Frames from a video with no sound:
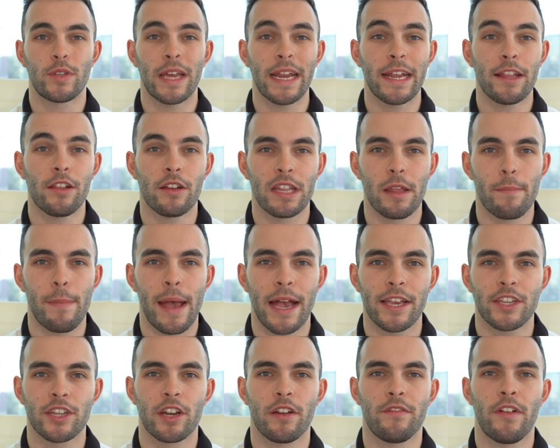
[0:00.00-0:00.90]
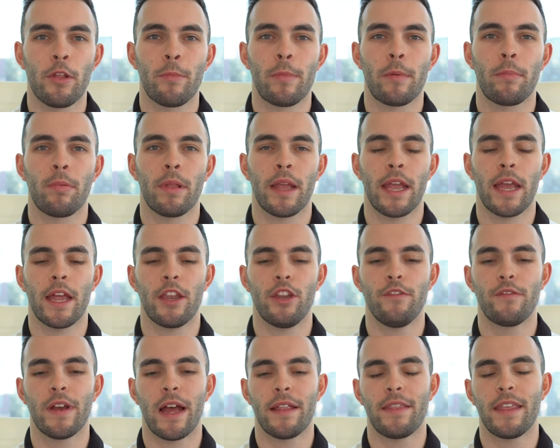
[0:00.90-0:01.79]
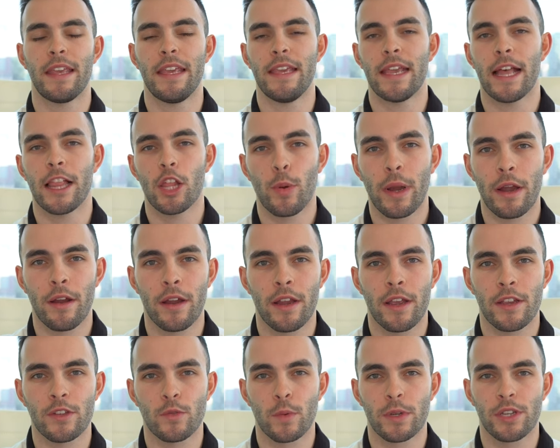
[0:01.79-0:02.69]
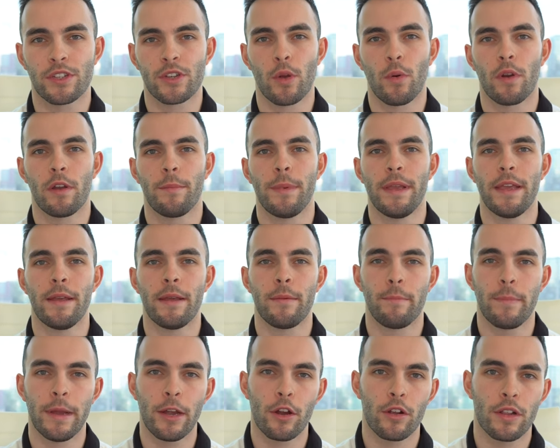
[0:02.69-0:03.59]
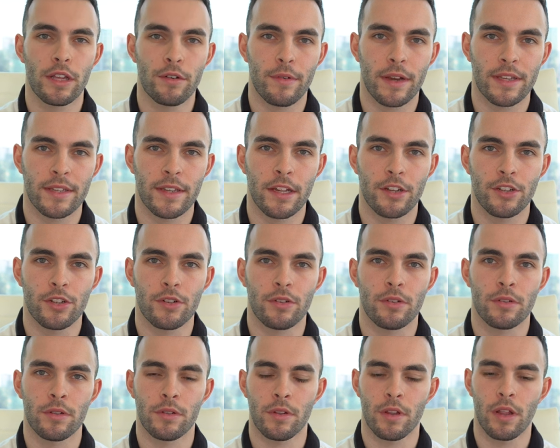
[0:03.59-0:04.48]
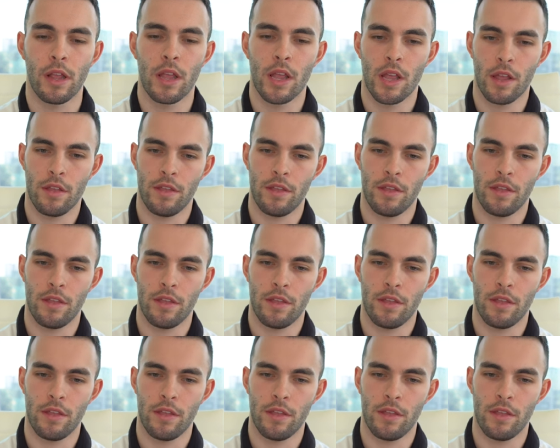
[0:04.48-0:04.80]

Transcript: taking a look at the master development plan, you've got the yellow areas, which is going to be purely residential.